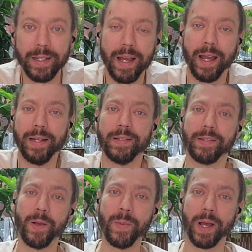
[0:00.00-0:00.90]
And
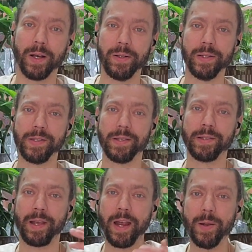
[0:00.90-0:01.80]
somehow it's a
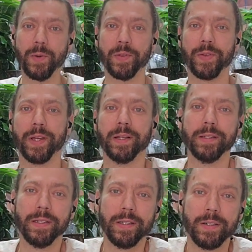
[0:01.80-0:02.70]
terrible thing.
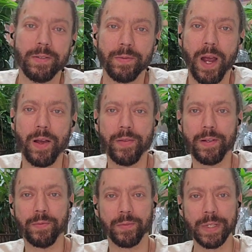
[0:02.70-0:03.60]
Rather
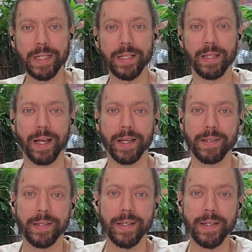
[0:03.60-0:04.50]
than
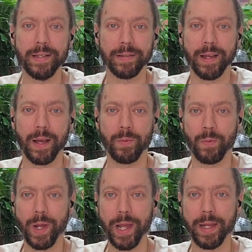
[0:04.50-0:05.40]
realizing
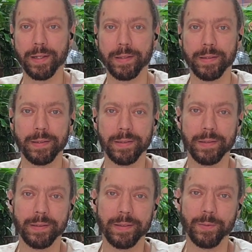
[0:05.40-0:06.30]
that, wait
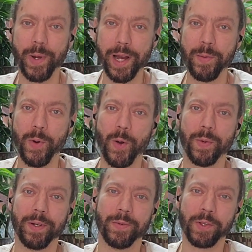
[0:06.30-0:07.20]
a
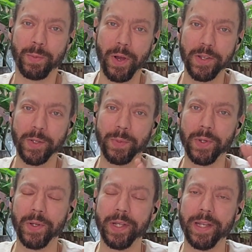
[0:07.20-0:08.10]
moment,
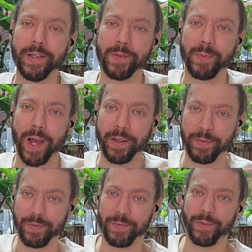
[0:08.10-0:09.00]
responsibility is my
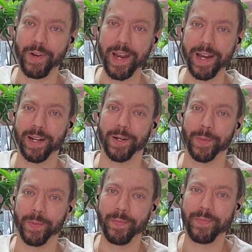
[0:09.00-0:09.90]
freedom.
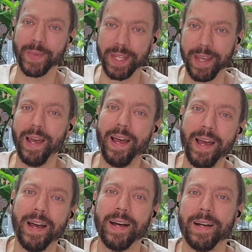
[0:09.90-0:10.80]

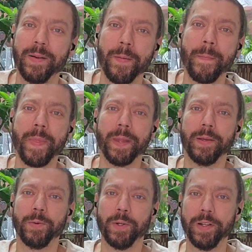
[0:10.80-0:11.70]
Yeah.
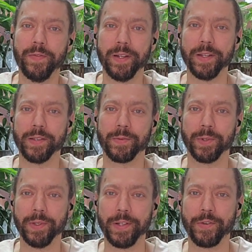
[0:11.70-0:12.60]
What if it is
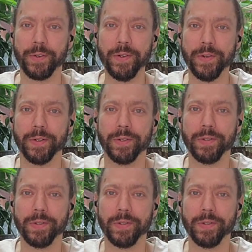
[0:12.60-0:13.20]
really true